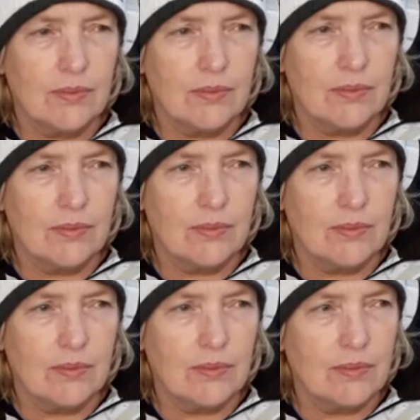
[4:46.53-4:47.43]

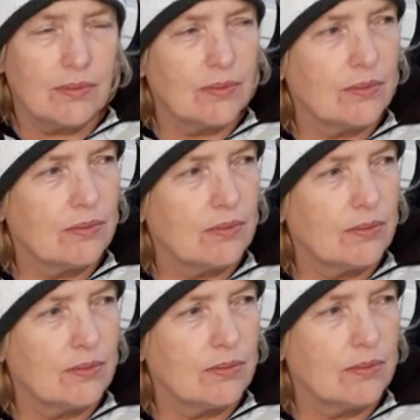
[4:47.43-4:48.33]

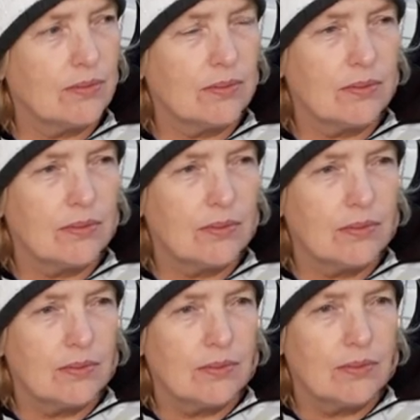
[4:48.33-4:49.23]

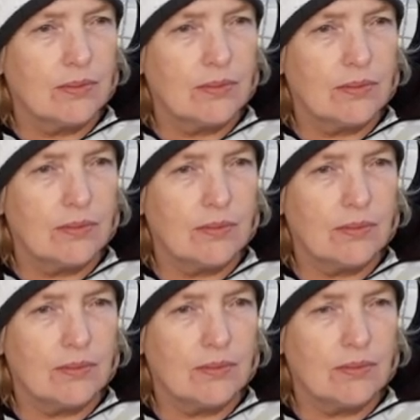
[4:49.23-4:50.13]

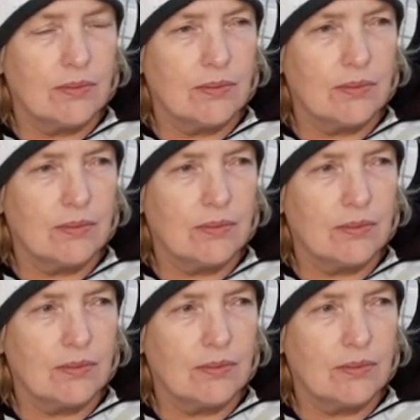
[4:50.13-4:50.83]
This person isn't speaking.